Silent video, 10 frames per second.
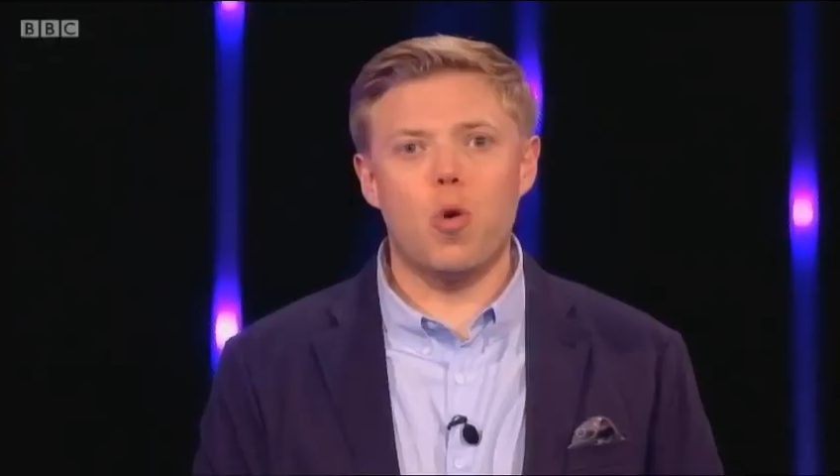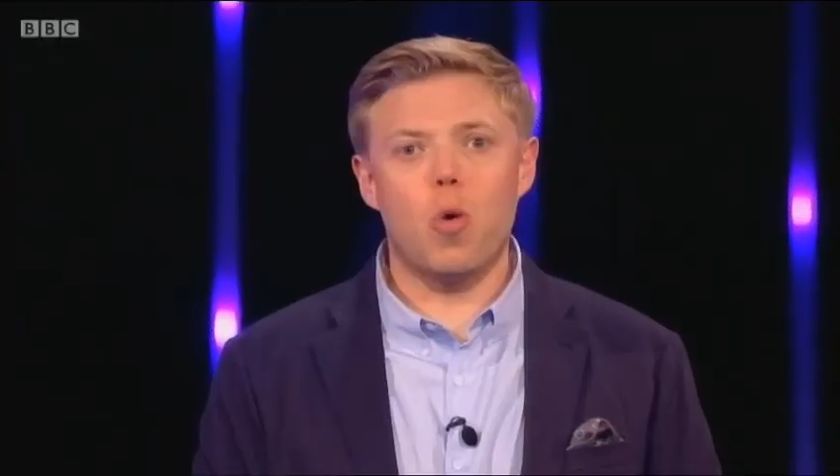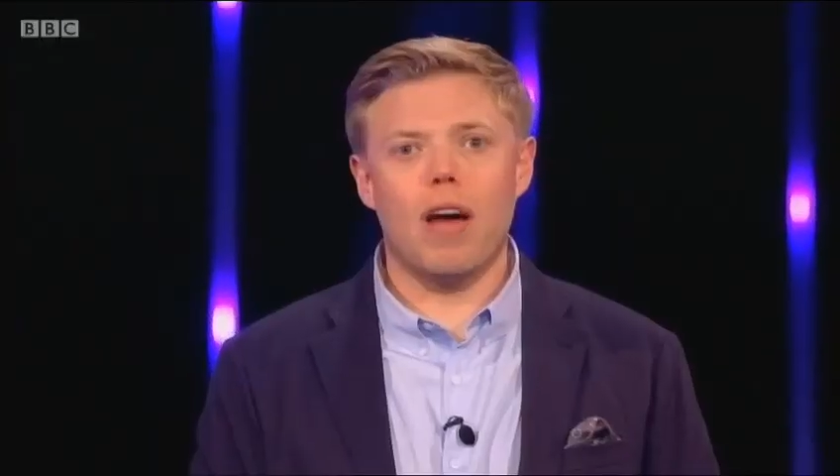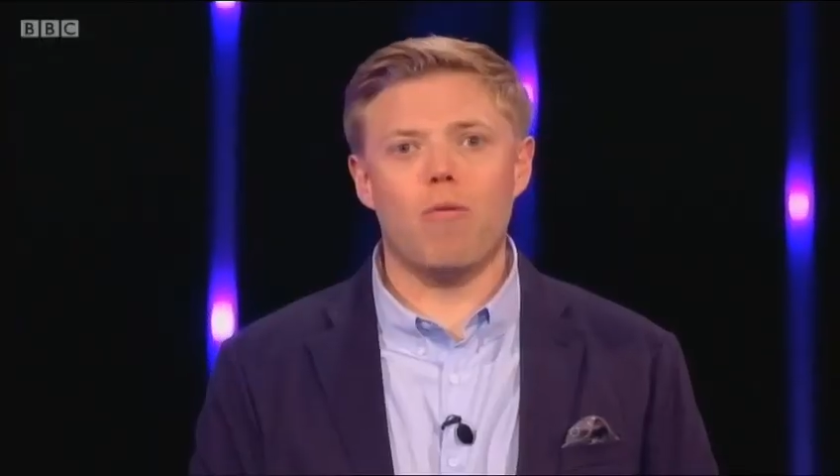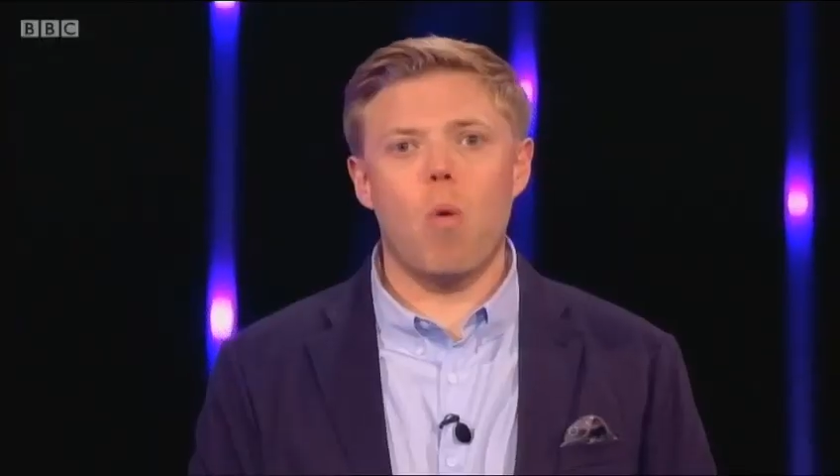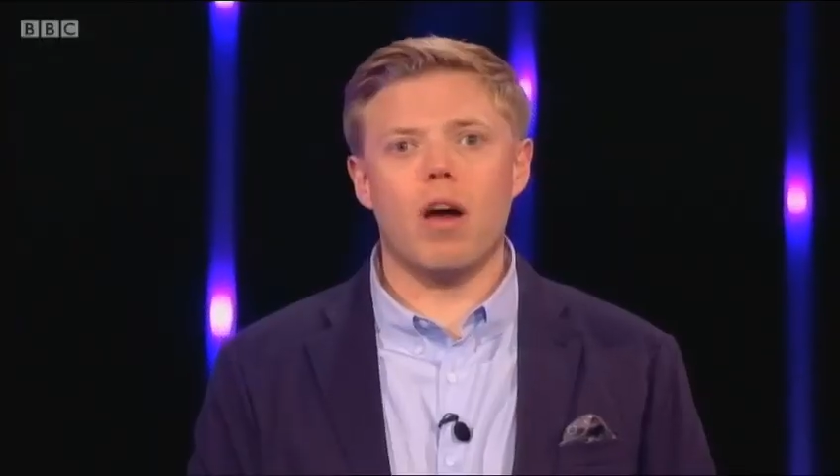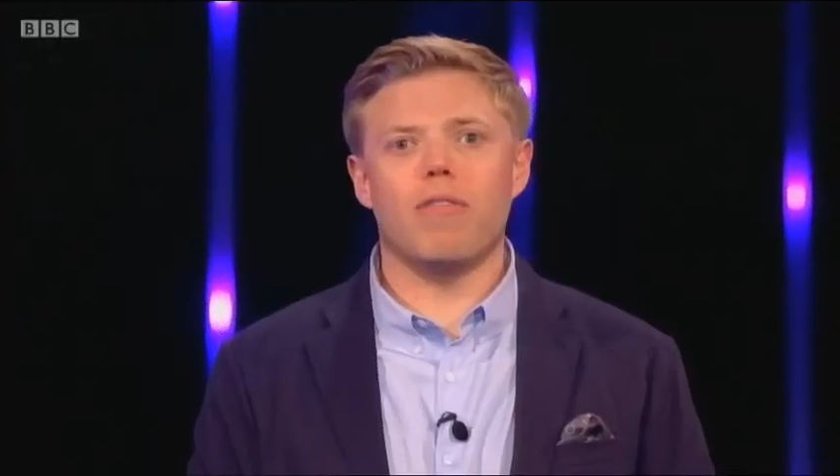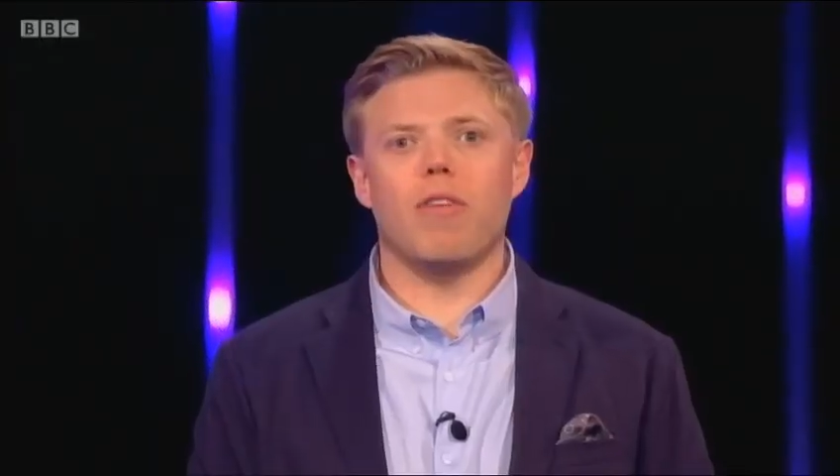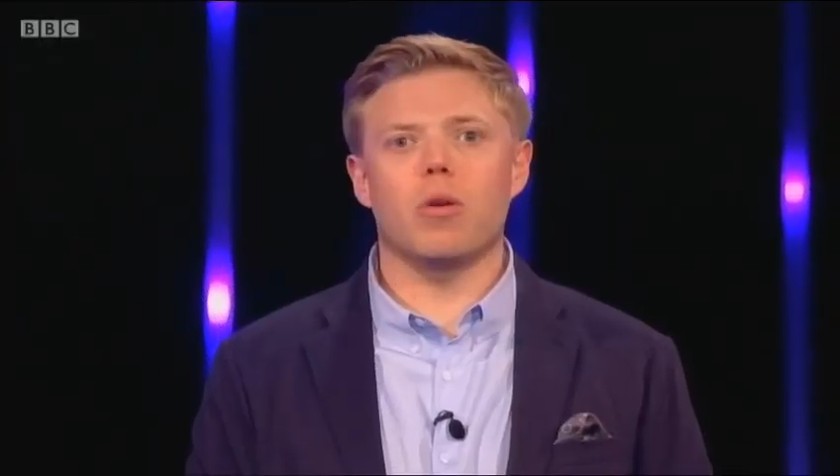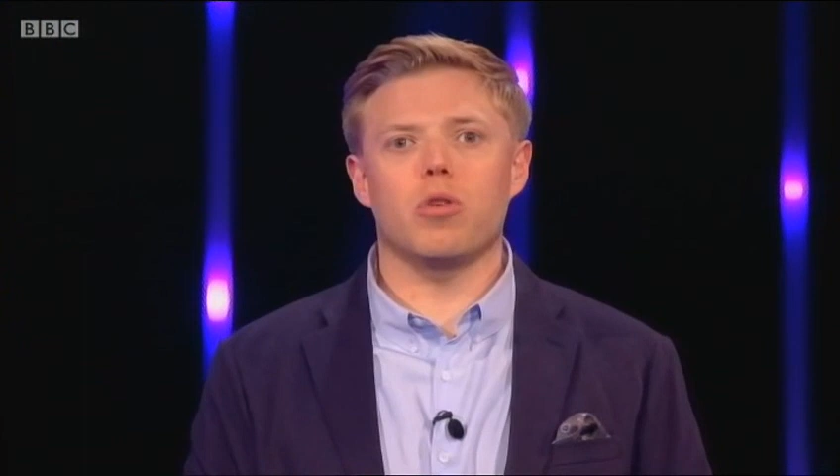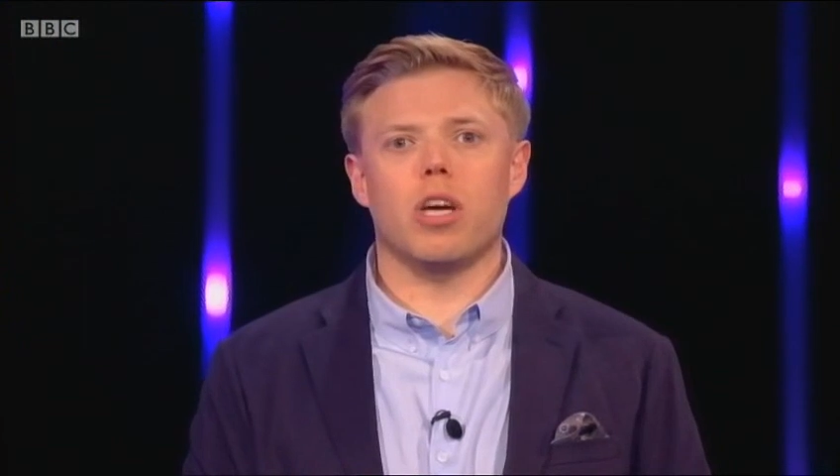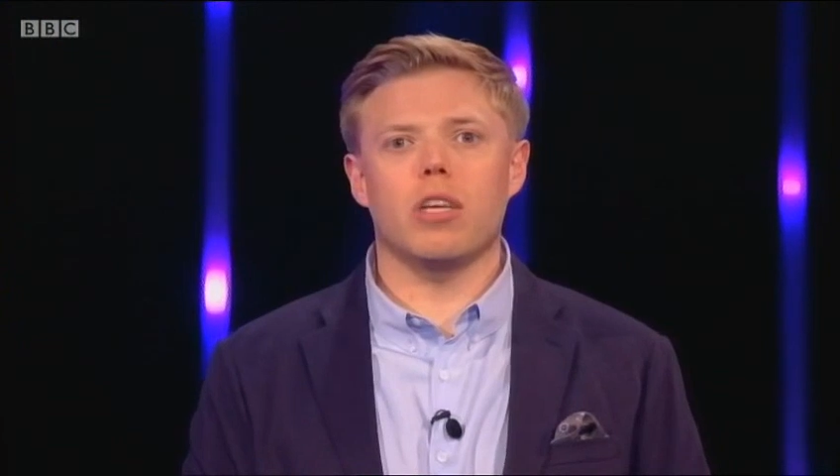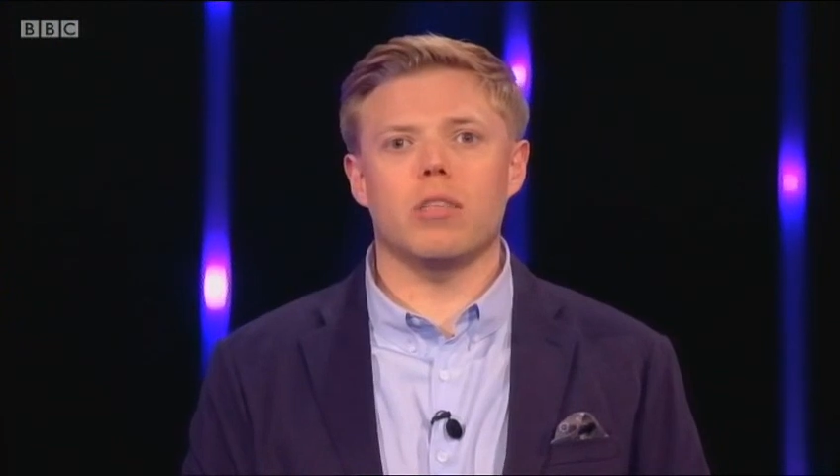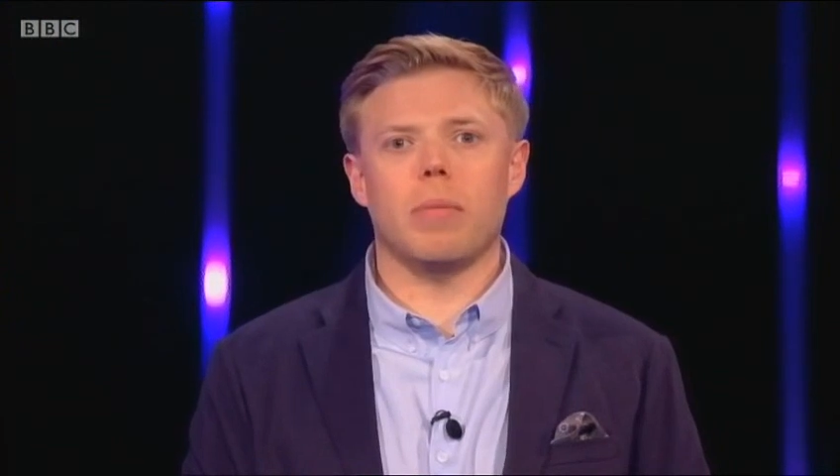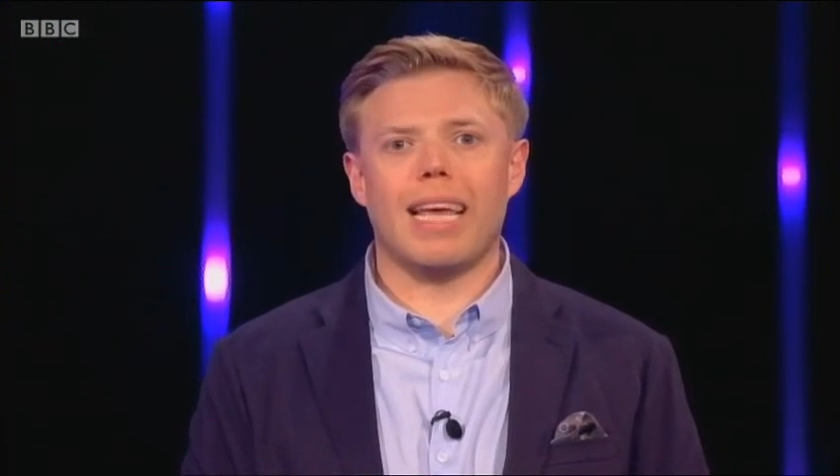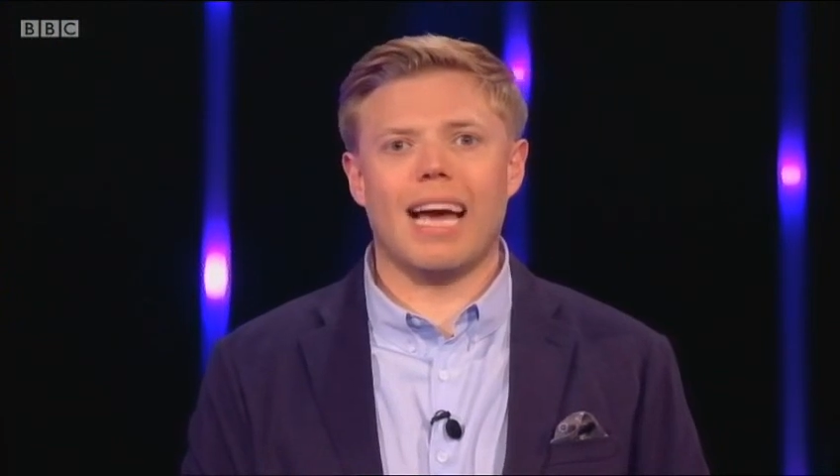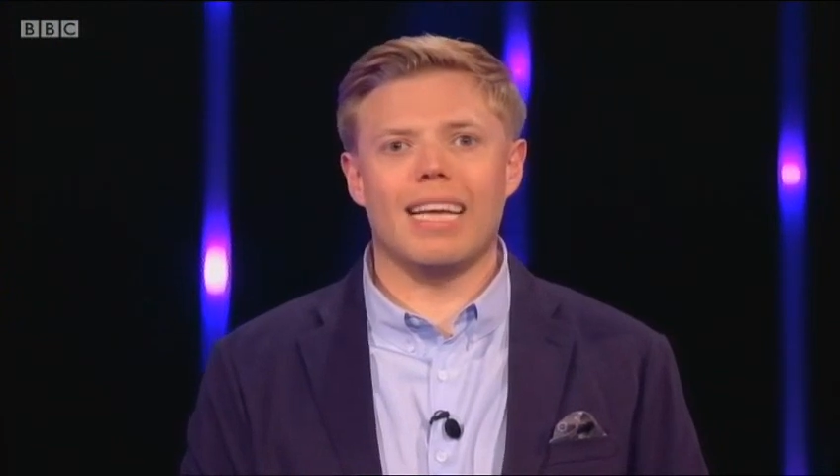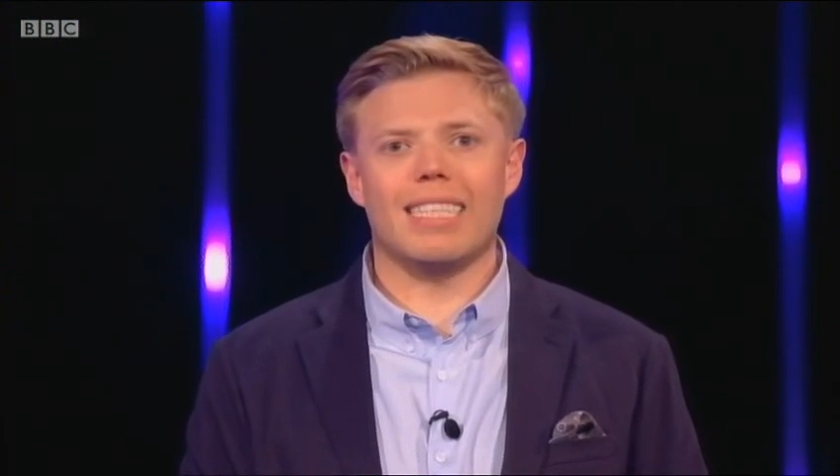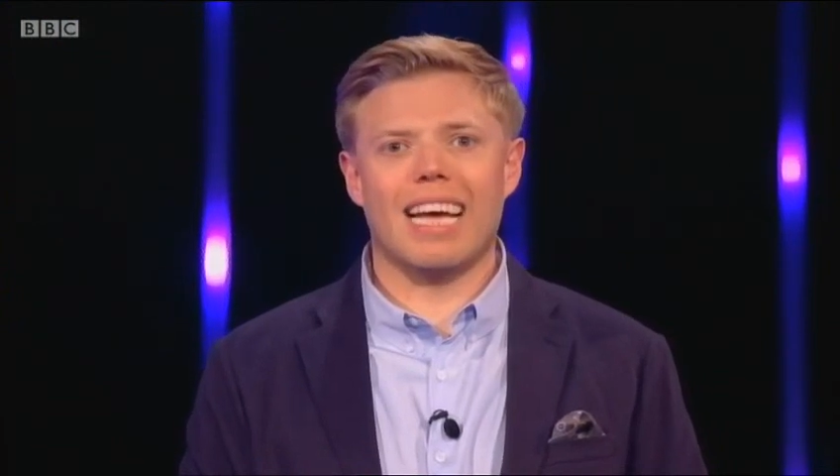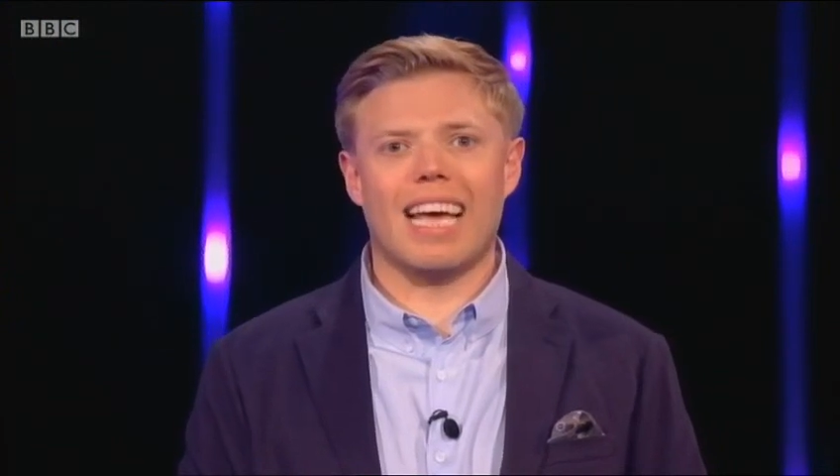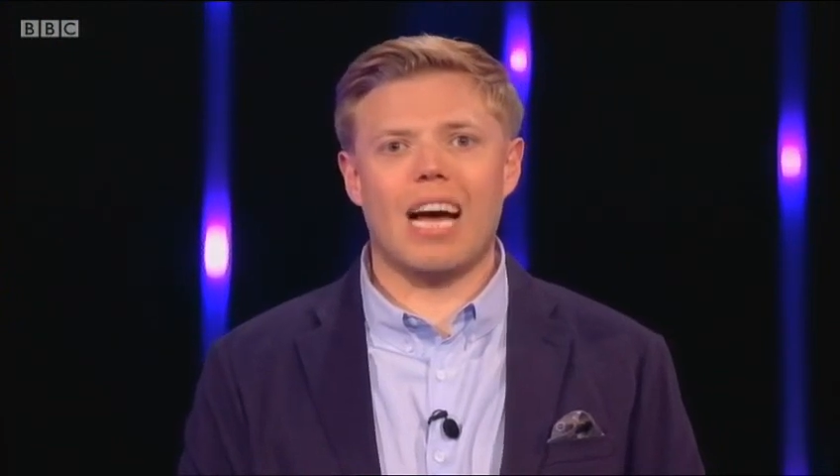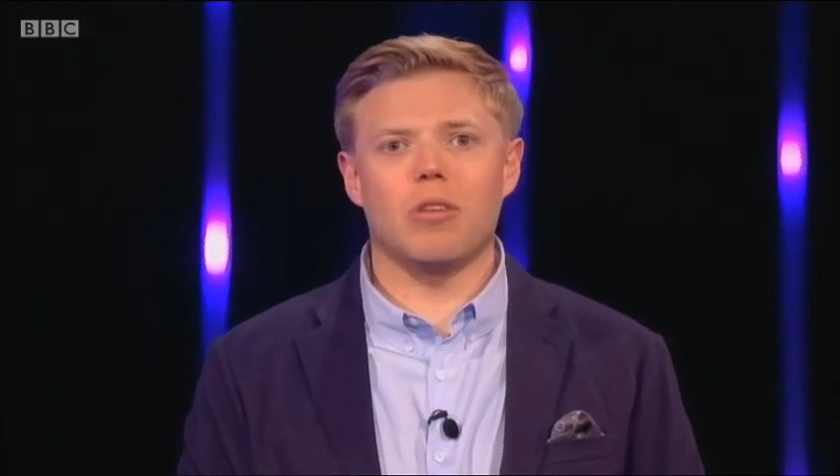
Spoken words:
You all have one final chance to make Alex a